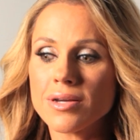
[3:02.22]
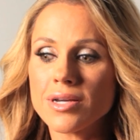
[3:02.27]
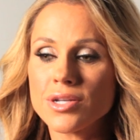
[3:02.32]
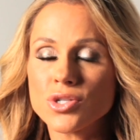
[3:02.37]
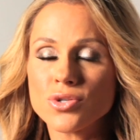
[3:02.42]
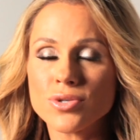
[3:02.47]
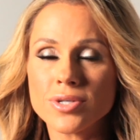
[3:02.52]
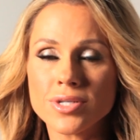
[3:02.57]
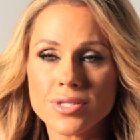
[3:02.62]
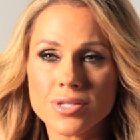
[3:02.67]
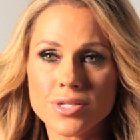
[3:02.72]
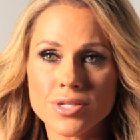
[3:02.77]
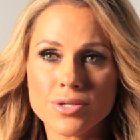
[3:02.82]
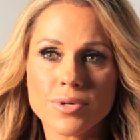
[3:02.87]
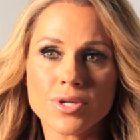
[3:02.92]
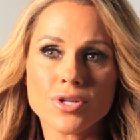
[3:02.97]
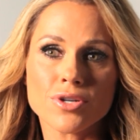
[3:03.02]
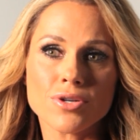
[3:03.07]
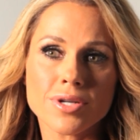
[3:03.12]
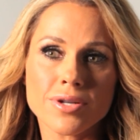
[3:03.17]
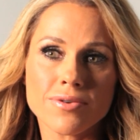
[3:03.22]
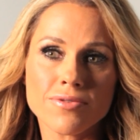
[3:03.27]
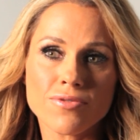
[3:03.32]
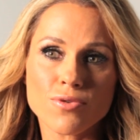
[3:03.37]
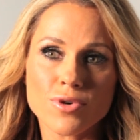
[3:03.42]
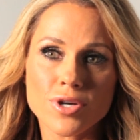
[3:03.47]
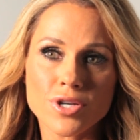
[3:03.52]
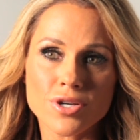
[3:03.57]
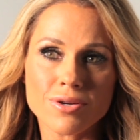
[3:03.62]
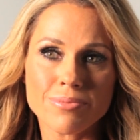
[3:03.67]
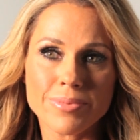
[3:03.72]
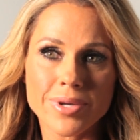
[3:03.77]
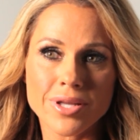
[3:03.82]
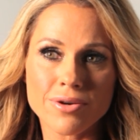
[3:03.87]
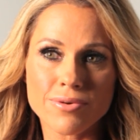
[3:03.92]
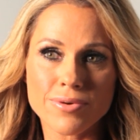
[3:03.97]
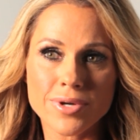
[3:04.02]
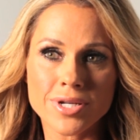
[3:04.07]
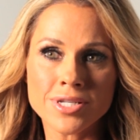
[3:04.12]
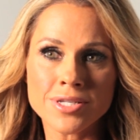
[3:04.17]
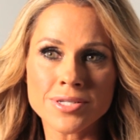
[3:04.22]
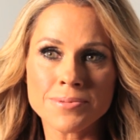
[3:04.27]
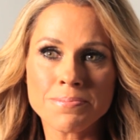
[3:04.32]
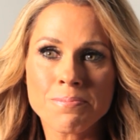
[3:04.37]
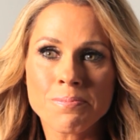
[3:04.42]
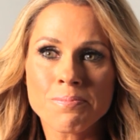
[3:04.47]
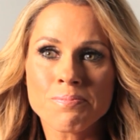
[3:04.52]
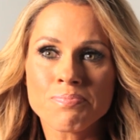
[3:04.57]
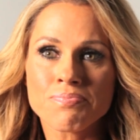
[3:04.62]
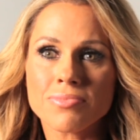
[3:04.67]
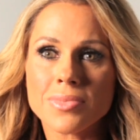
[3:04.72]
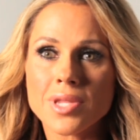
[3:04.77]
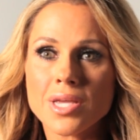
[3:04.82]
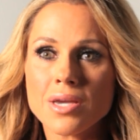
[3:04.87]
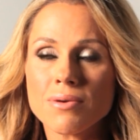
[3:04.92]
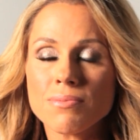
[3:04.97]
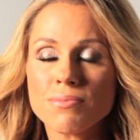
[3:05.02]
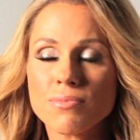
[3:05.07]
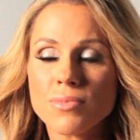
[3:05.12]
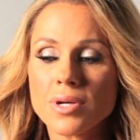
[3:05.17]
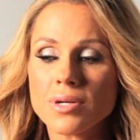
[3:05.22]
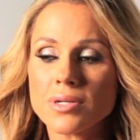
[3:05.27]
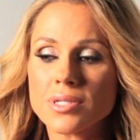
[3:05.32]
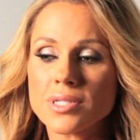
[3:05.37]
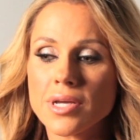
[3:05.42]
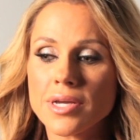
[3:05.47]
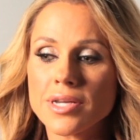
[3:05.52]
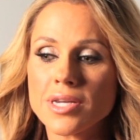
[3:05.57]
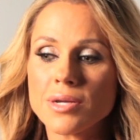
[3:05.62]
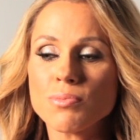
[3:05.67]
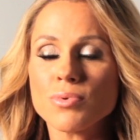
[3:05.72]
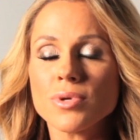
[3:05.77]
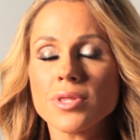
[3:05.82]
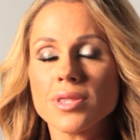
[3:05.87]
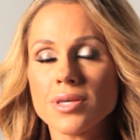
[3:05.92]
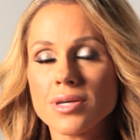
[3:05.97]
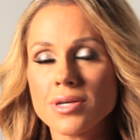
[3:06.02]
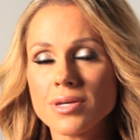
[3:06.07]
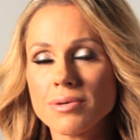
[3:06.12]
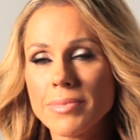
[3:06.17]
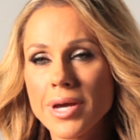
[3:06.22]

100, 200, and 400 meter runs. I'm signed up with the